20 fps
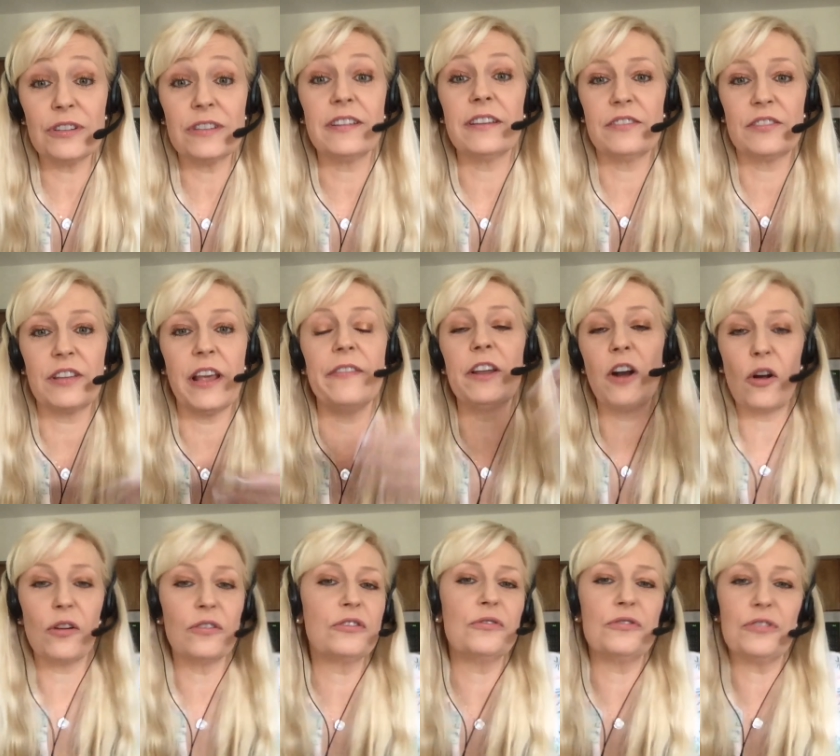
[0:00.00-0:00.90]
just, and
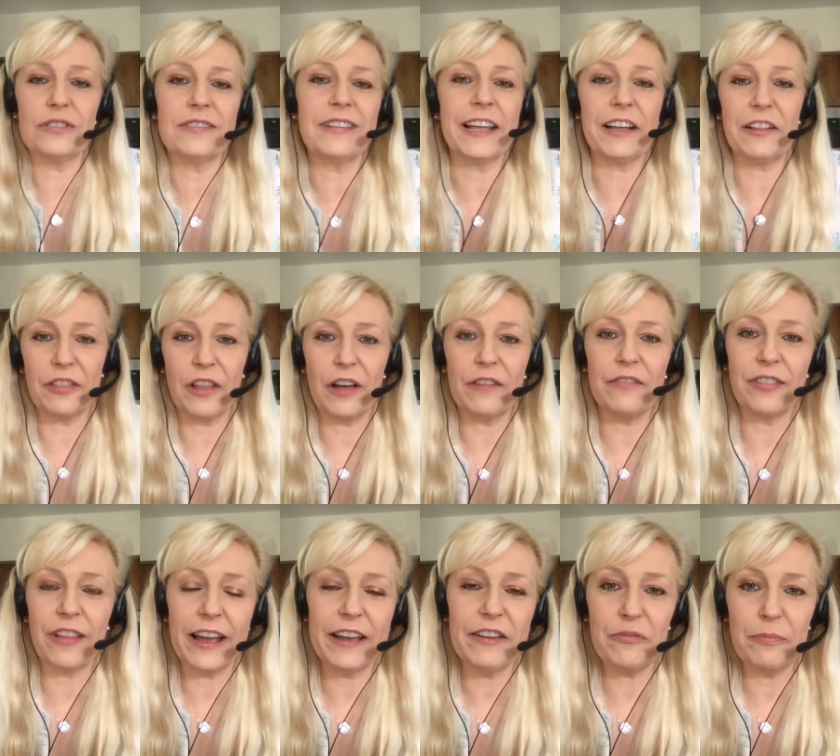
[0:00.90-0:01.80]
then also just like
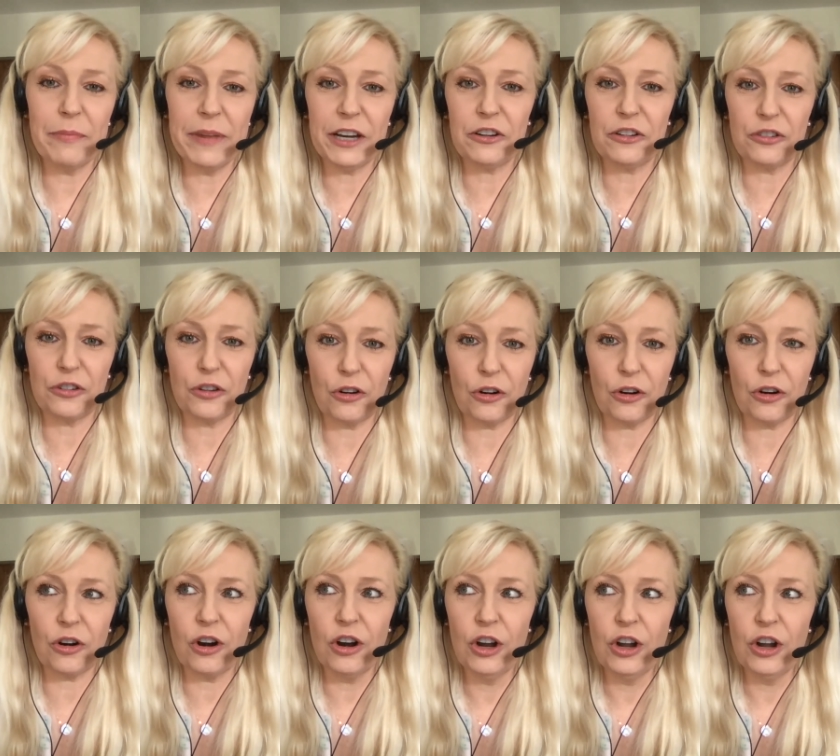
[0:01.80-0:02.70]
love life, make sure
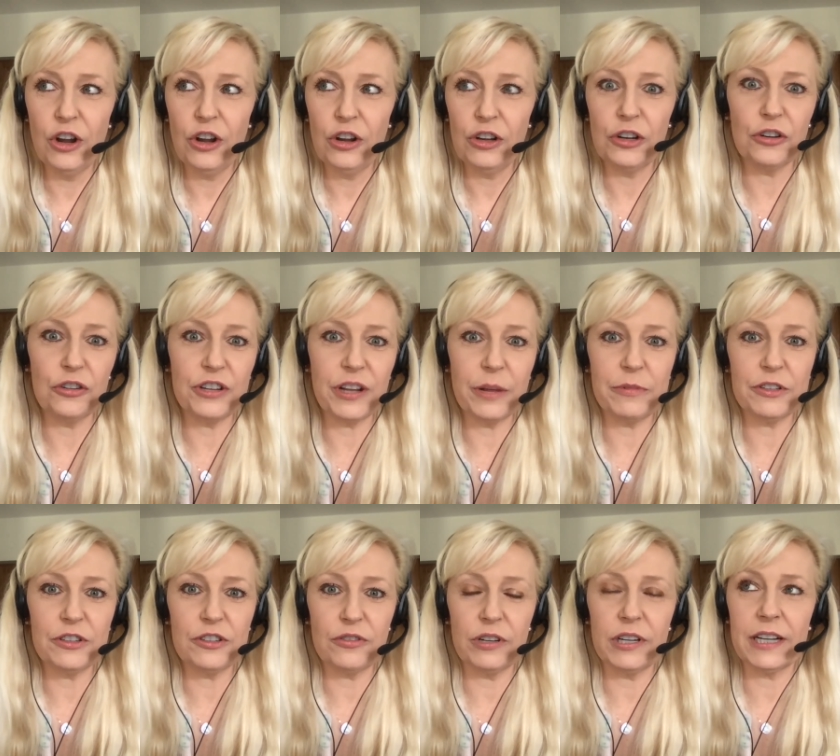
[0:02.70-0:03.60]
mm-hmm. you're
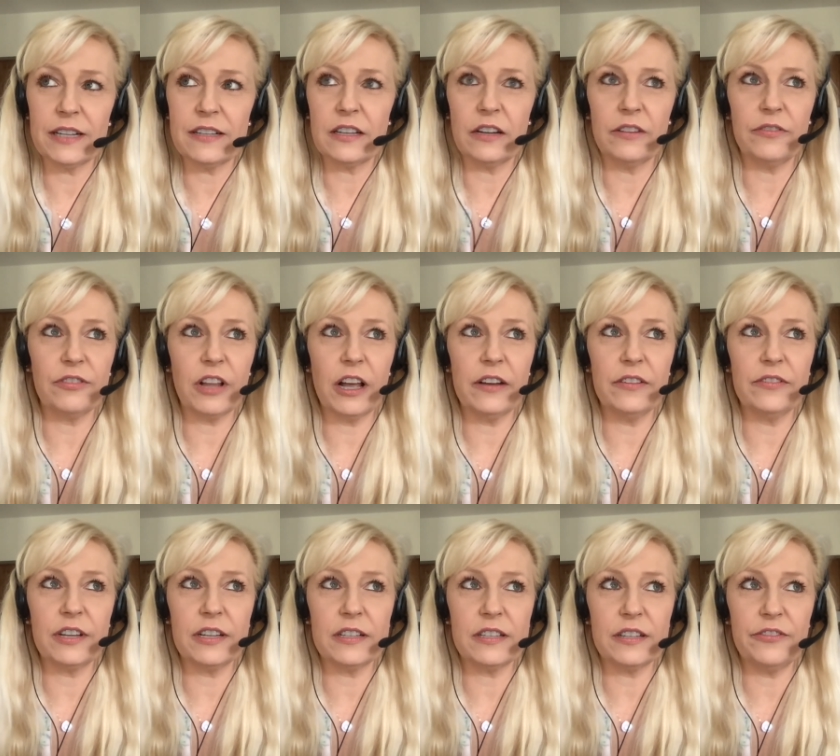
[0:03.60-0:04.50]
demonstrating
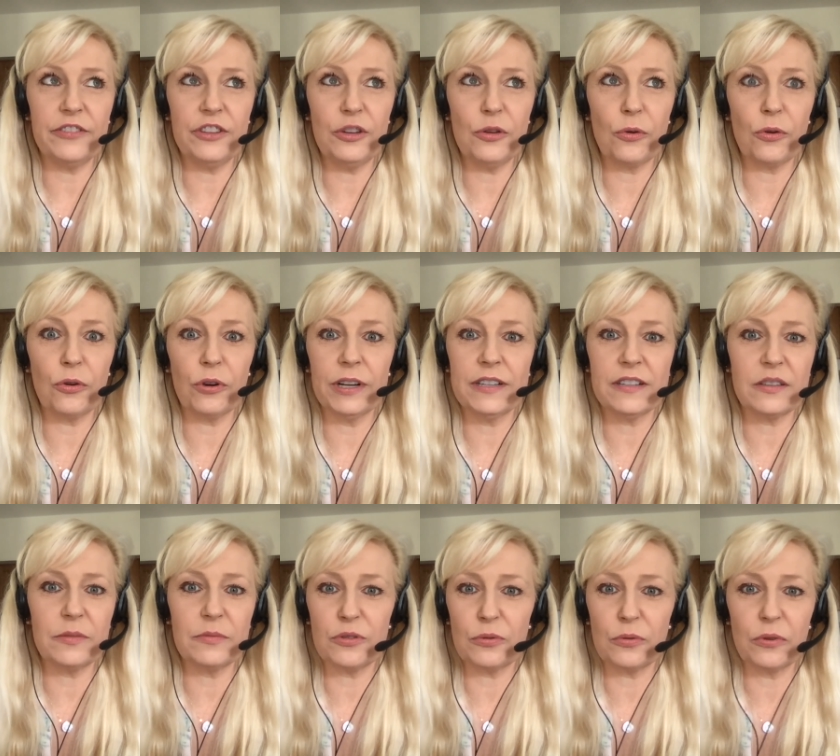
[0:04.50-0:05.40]
self-love. Because if you're
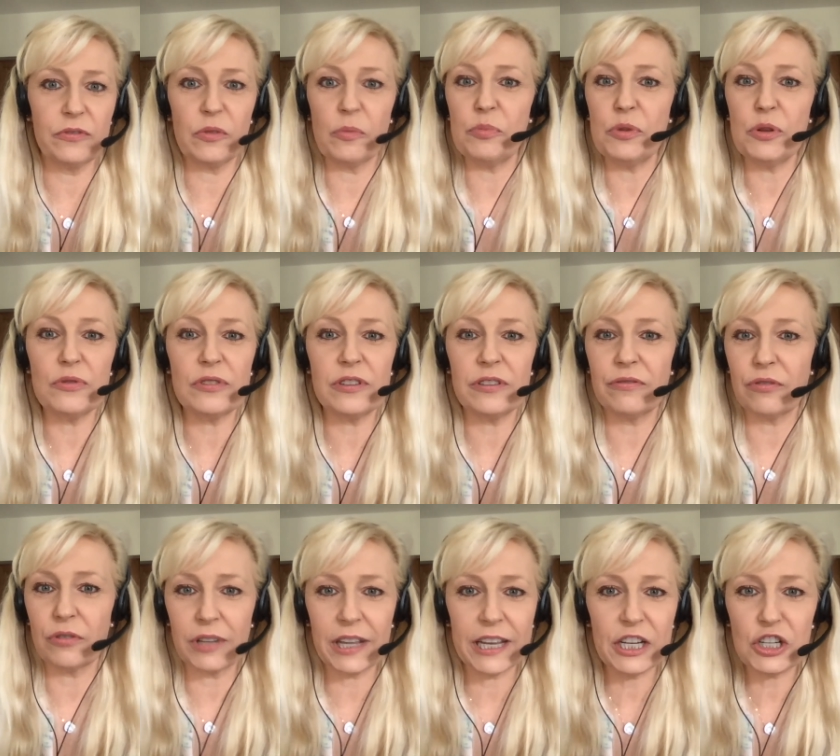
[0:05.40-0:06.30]
in some sort of
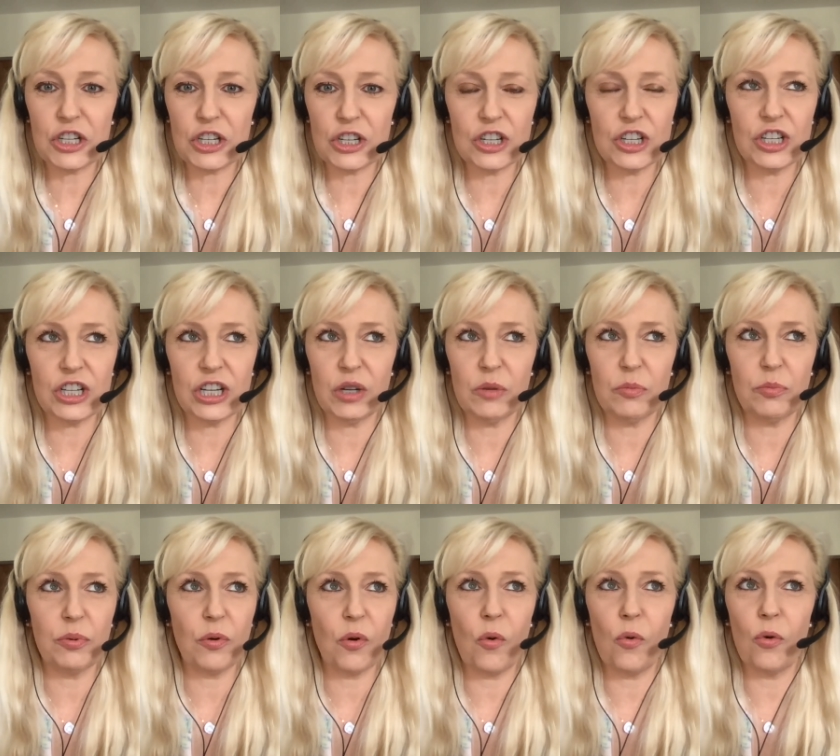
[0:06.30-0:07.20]
abusive
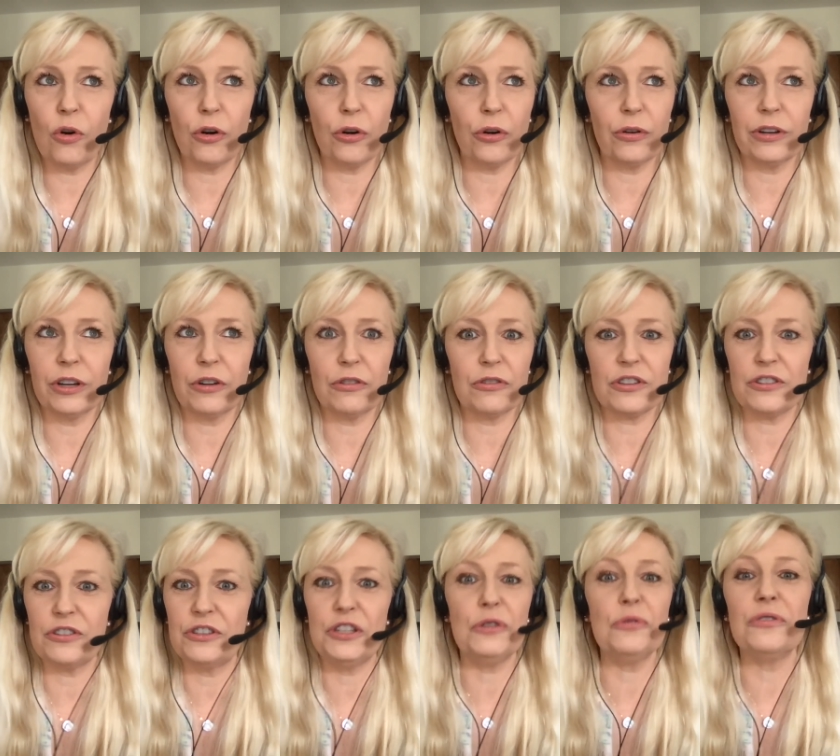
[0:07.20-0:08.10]
relationship or you're
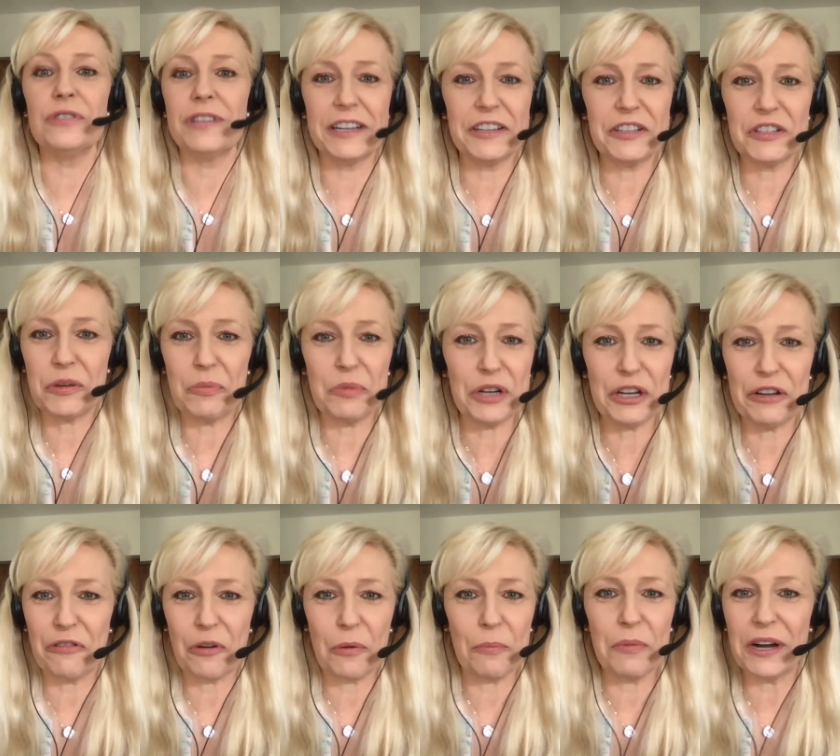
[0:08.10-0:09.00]
just using
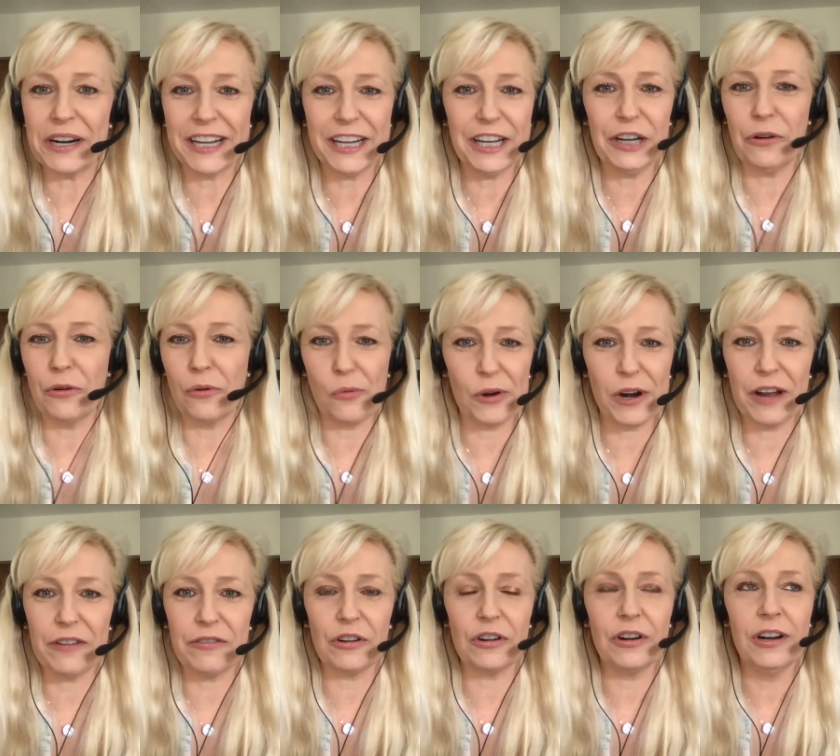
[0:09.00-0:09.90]
somebody for money or
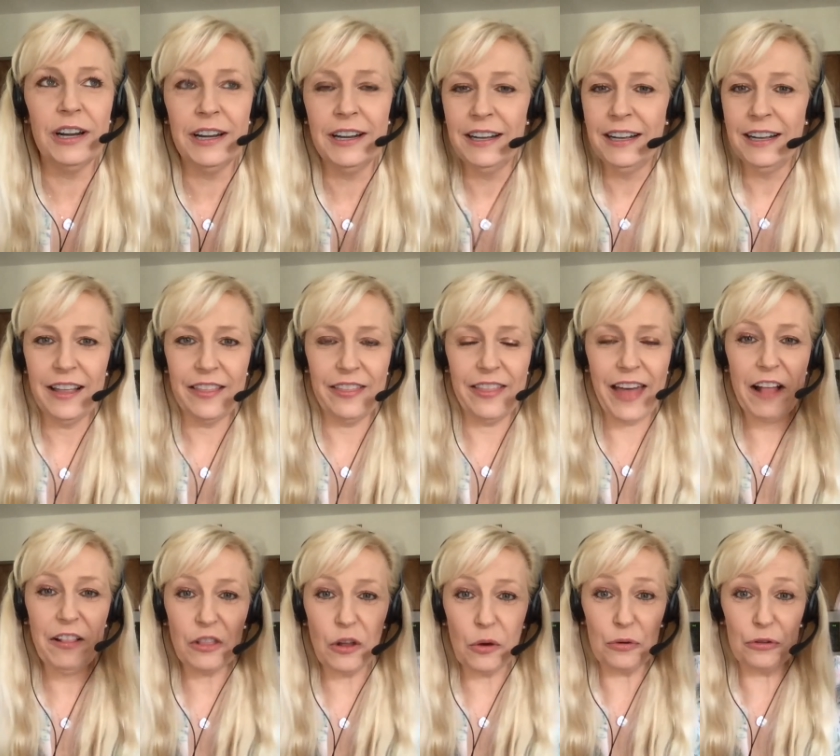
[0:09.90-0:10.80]
whatever, mm-hmm.
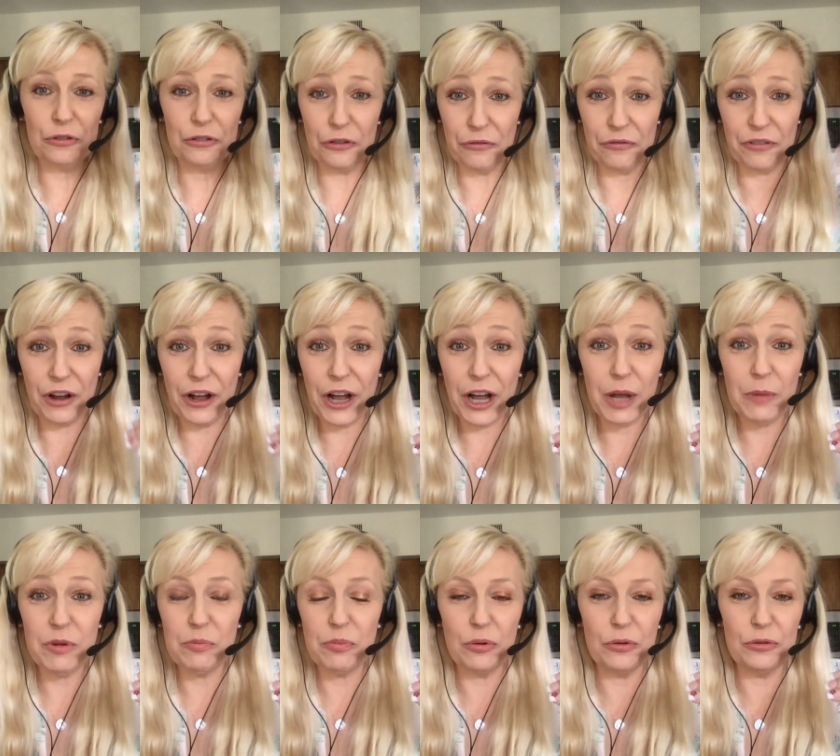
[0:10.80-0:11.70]
that lowers your
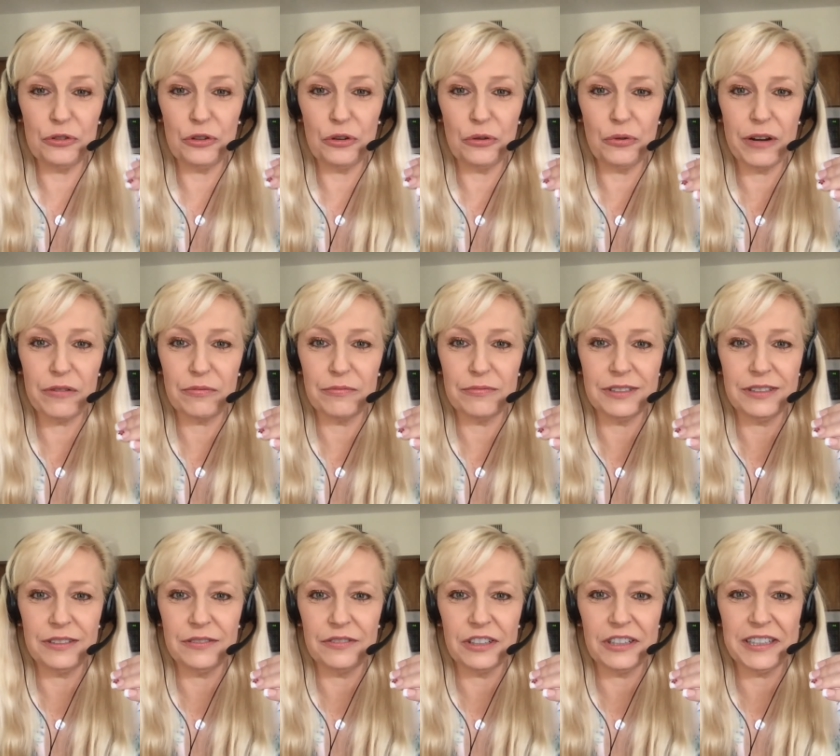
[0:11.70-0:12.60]
vibe. It pulls you away mm. from
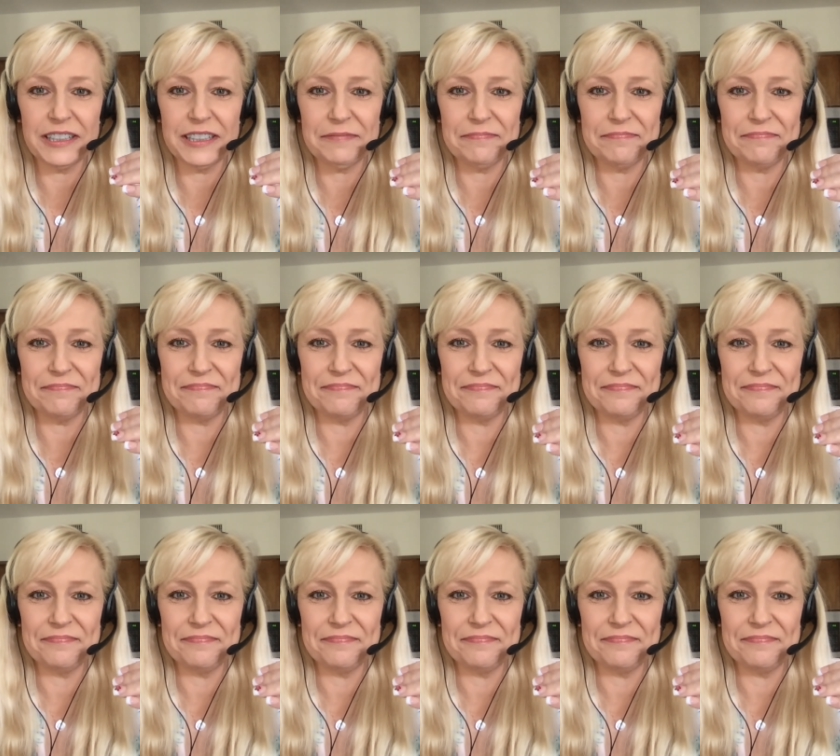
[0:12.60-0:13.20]
the divine.